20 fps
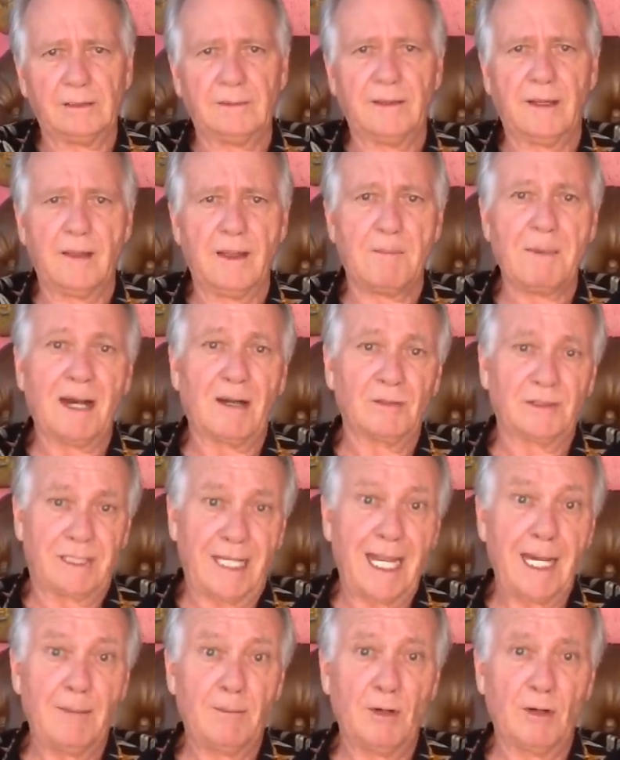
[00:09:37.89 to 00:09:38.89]
in the Mount
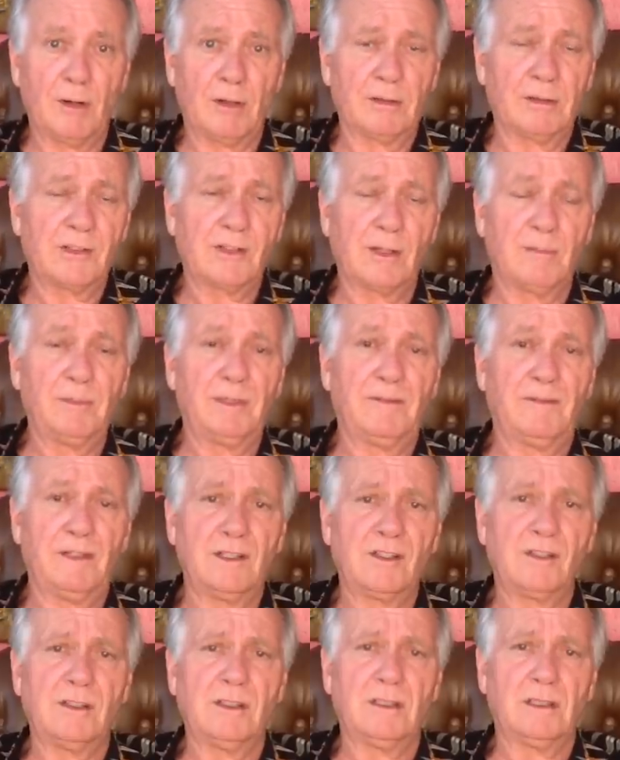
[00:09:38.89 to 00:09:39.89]
Tabor
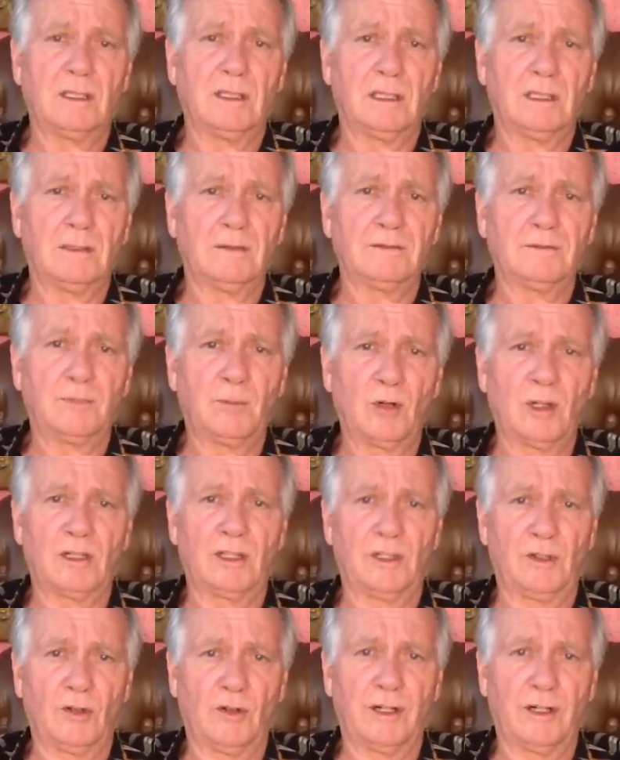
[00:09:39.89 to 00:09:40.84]
subdivision of Portland,